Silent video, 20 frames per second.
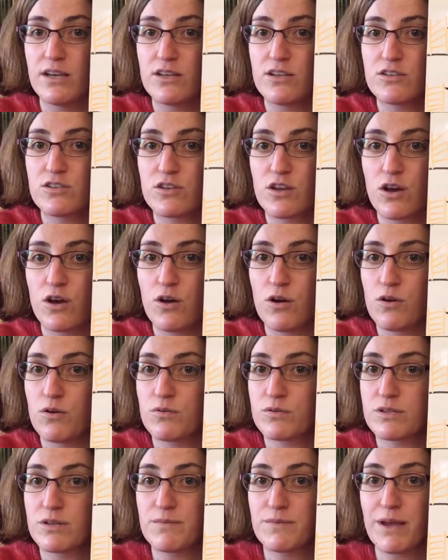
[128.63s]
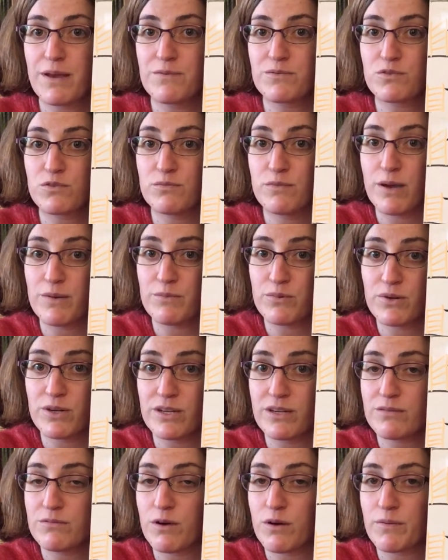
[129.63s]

So sometimes remembering,